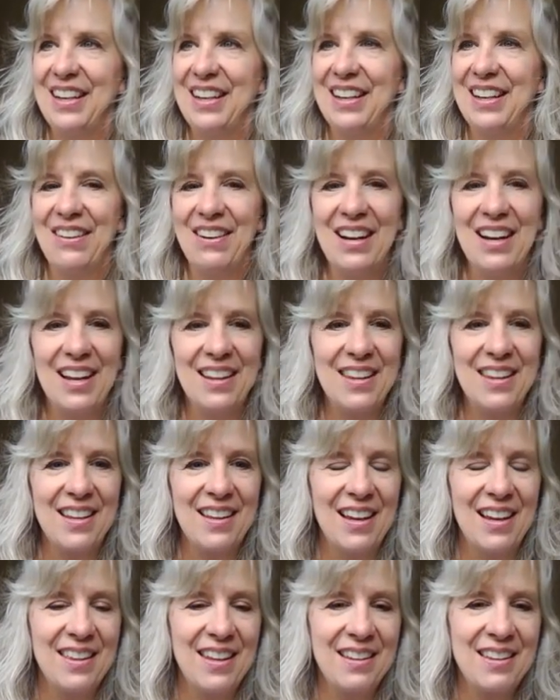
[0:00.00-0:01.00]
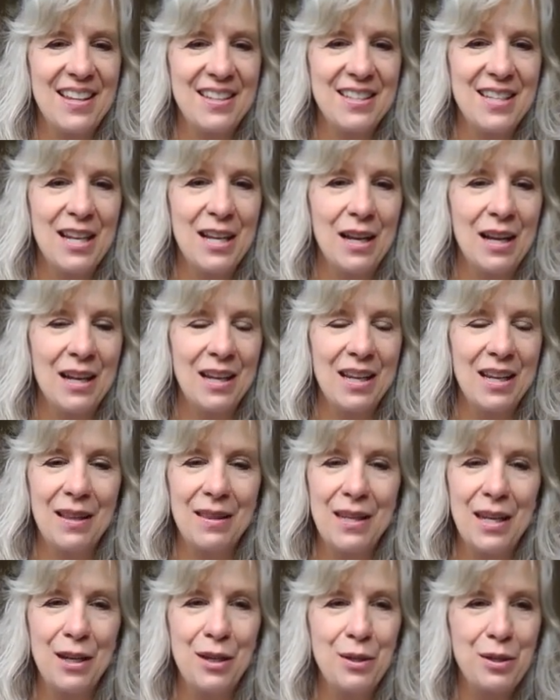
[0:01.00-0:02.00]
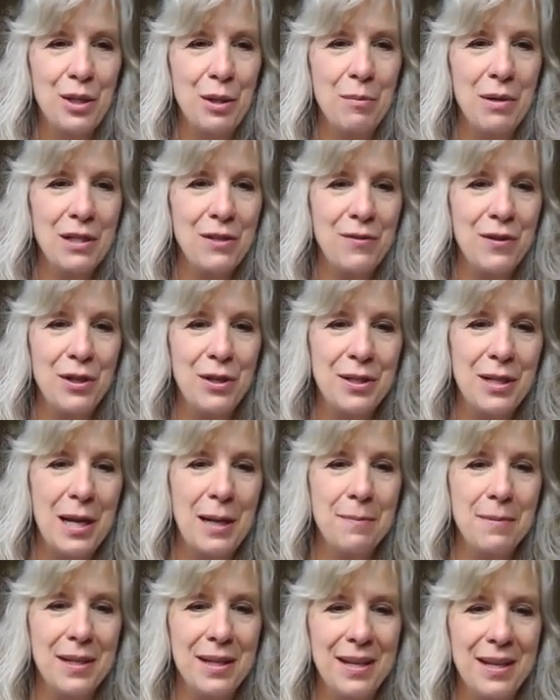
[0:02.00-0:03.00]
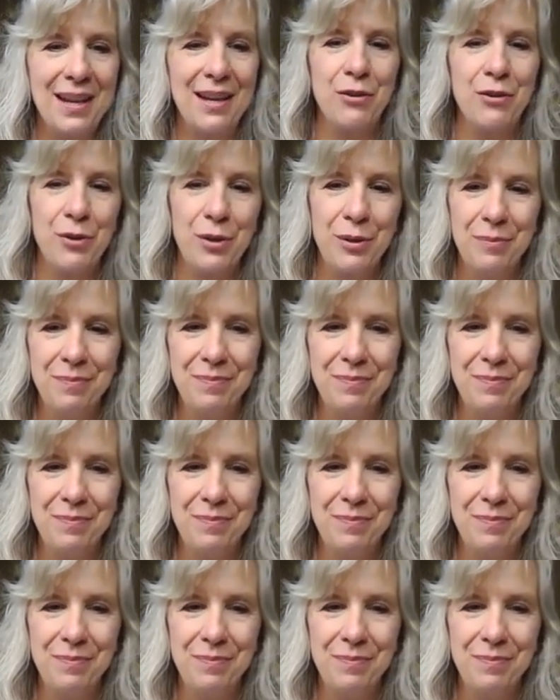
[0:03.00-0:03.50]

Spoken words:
All right, I think that's it. Again, thank you so much for your time today, Andrew.